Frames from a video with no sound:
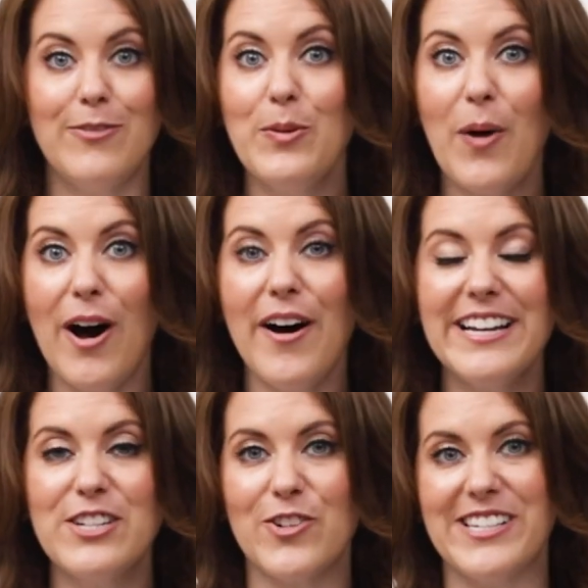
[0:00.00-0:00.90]
If you
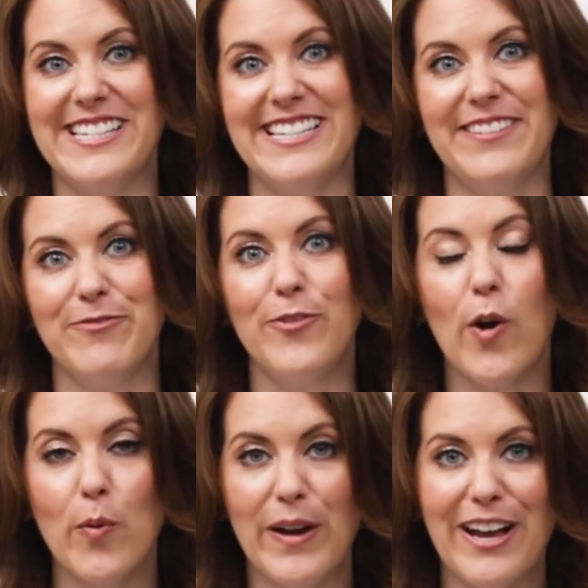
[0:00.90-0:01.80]
are interested in
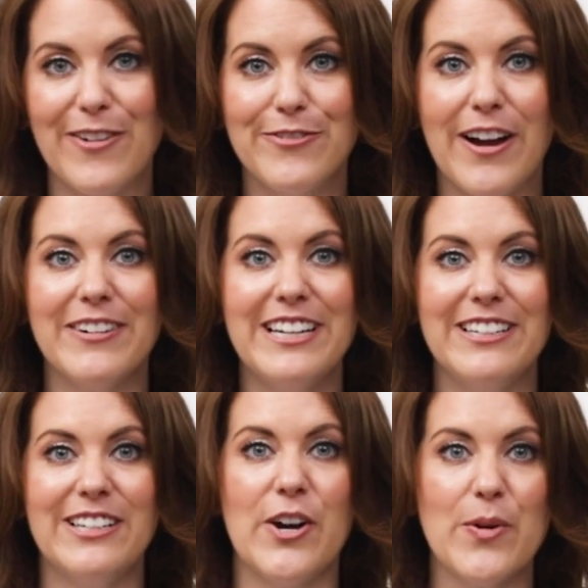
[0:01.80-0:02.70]
following a
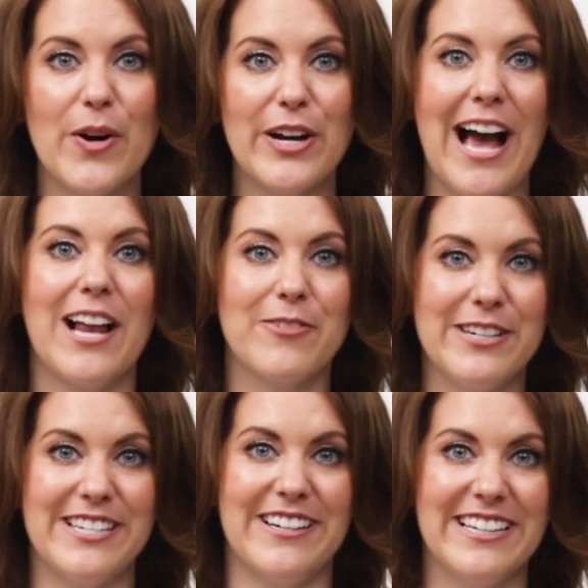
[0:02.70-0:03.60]
very
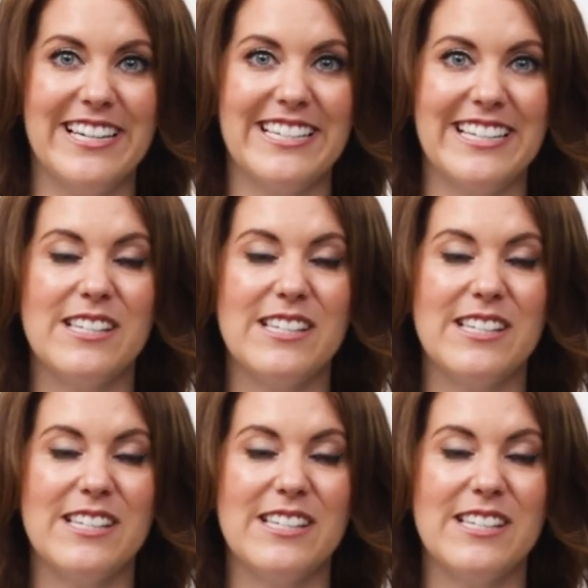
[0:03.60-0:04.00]
low-calorie diet,